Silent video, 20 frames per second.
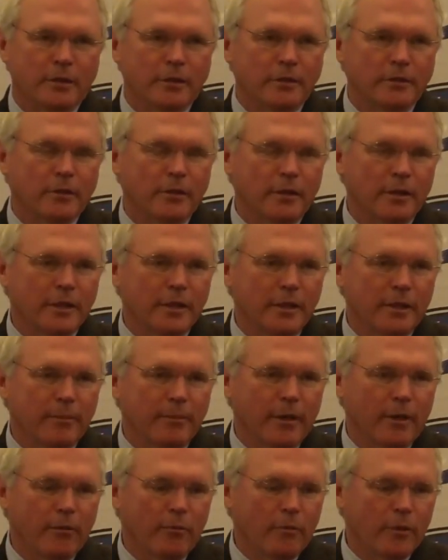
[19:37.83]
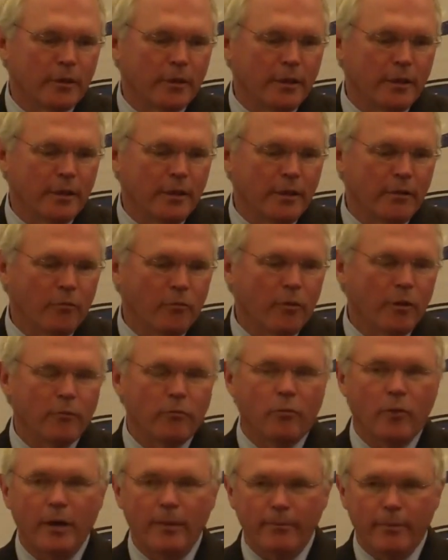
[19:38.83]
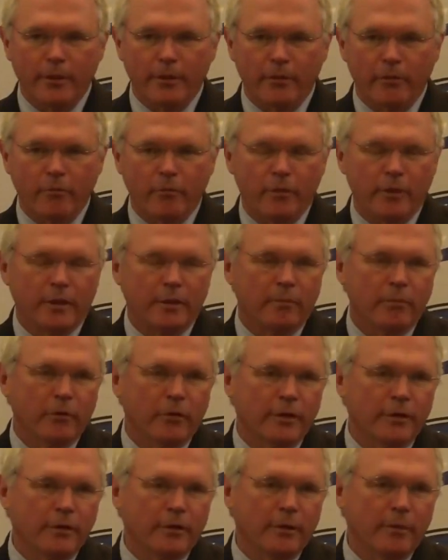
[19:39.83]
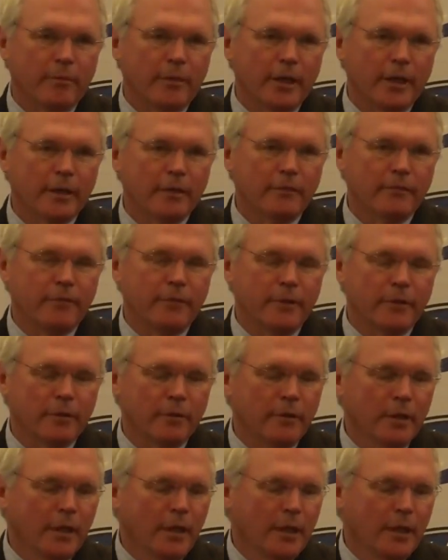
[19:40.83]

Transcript: on talking about what weapons we can bring to the battlefield,